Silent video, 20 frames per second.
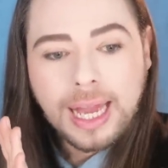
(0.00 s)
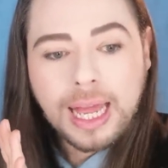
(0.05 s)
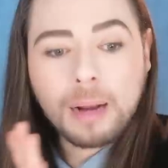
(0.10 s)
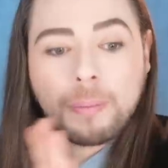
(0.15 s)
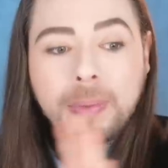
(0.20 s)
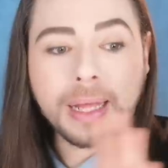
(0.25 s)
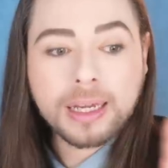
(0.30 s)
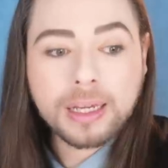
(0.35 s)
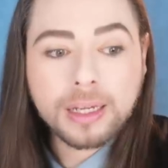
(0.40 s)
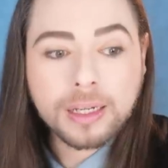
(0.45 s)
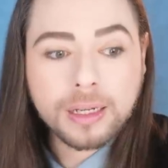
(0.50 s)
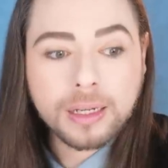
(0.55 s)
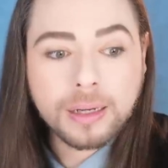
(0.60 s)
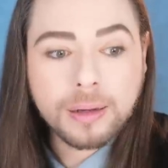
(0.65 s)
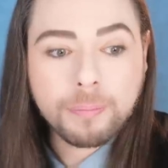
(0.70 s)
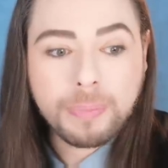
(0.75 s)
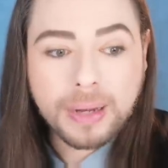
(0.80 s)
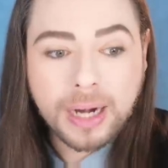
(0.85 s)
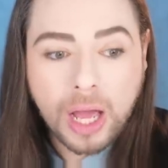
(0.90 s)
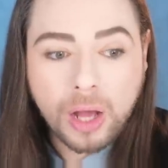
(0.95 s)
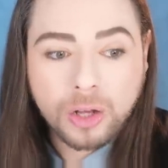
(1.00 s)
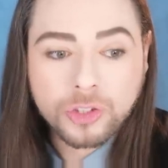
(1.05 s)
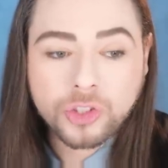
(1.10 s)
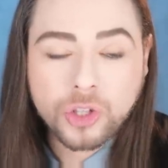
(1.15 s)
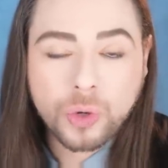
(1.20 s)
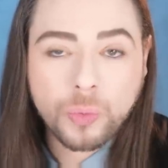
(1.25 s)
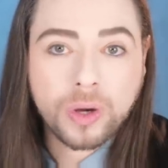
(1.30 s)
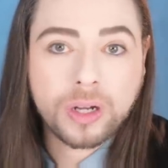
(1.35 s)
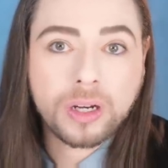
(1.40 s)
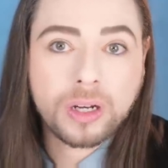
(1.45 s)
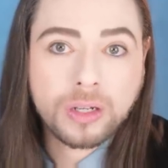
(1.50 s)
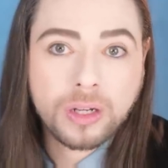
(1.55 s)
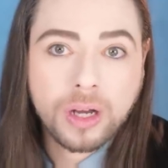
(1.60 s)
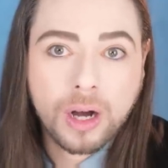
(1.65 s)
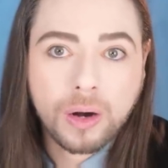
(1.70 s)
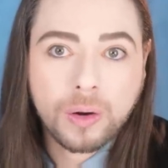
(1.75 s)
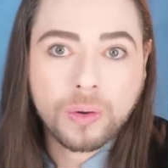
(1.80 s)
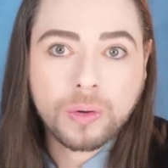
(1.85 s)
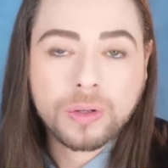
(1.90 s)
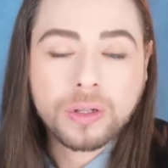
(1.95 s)
And I'm like, but I also want to
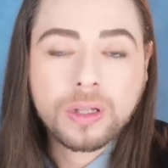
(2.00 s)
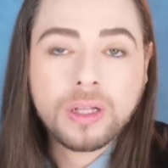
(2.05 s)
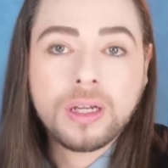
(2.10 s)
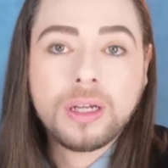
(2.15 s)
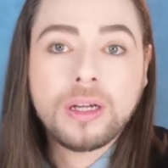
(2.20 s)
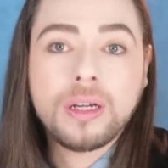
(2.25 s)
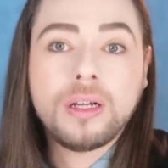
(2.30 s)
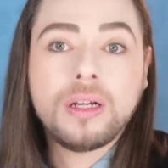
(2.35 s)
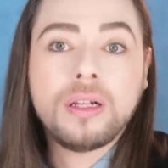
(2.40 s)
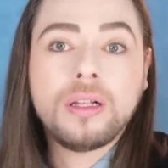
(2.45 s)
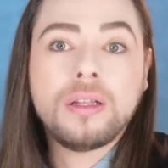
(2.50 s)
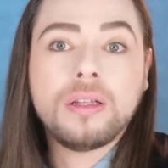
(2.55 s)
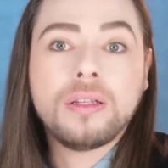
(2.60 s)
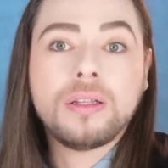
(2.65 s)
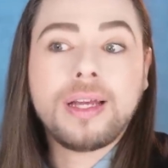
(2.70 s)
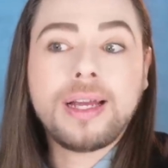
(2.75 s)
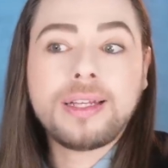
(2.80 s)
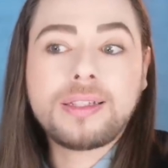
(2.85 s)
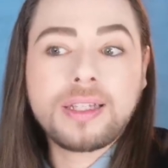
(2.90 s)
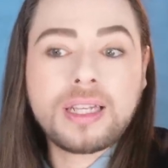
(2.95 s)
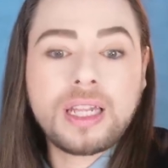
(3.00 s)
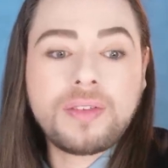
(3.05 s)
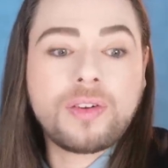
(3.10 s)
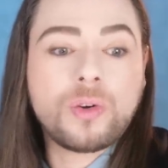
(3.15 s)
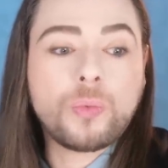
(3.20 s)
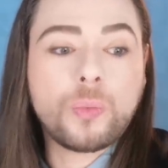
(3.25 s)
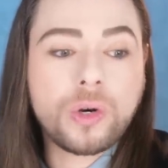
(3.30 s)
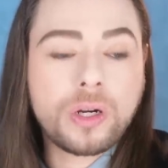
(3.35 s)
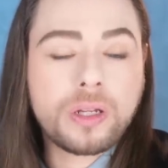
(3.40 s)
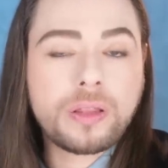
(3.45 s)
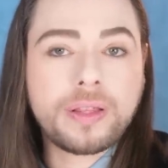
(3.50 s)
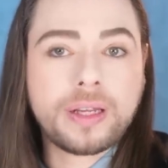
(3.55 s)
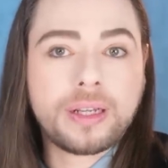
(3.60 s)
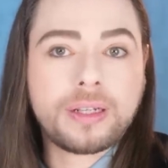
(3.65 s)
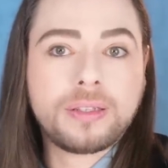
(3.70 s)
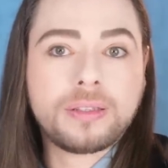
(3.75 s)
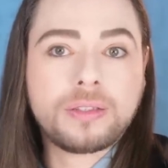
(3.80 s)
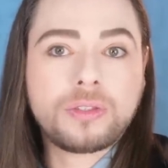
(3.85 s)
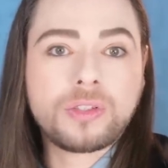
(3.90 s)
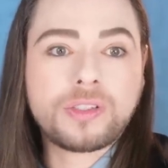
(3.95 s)
know, is it even worth
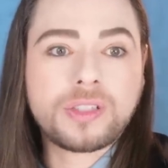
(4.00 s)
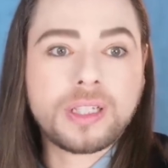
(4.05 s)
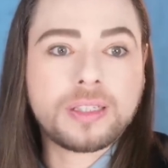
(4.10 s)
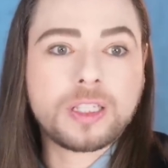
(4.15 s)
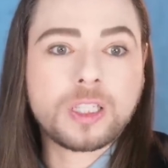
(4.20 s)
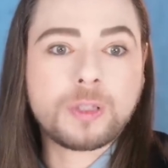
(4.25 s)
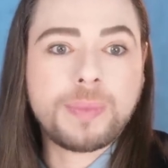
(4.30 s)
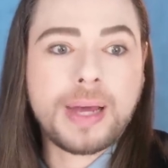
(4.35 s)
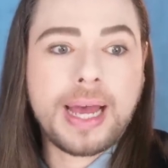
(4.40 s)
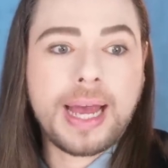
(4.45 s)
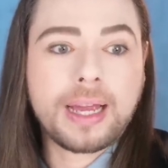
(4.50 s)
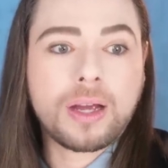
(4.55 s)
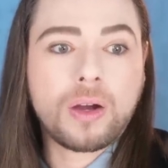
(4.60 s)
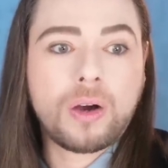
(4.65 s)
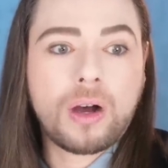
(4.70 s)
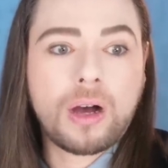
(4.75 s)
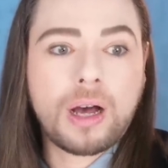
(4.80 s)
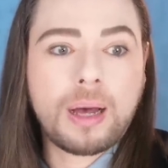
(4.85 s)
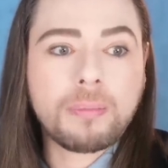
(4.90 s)
it to send this bag?